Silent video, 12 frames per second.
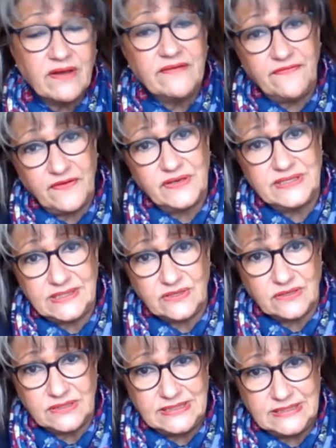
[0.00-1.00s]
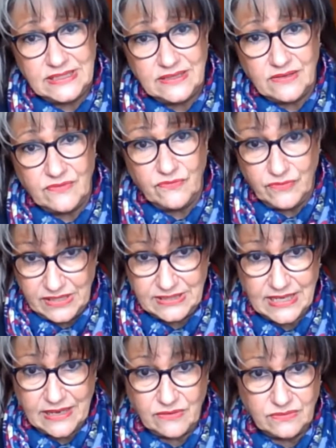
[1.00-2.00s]
I first started in
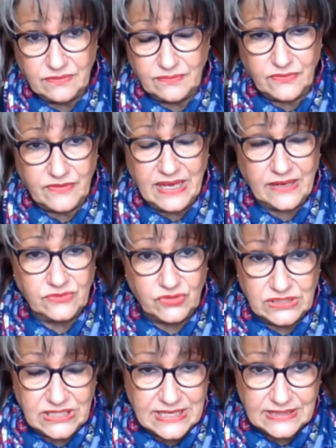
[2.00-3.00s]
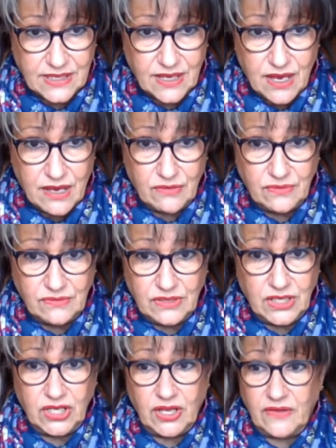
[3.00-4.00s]
retail 300 years ago,
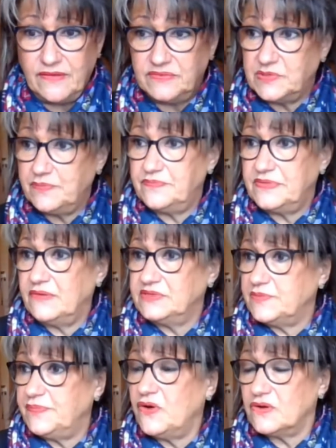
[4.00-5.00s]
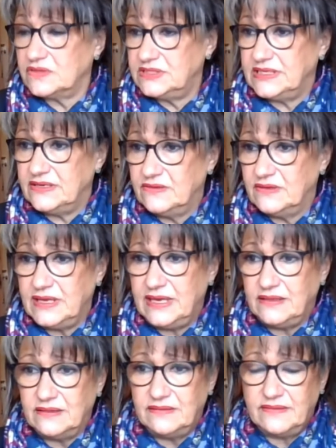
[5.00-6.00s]
you know, there was a box in
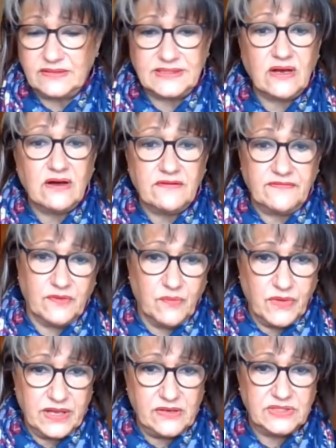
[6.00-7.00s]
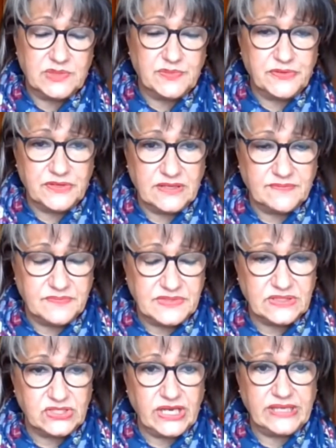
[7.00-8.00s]
the staff room where you used to put your
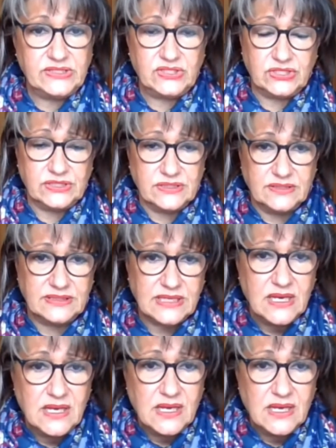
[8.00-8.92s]
suggestions.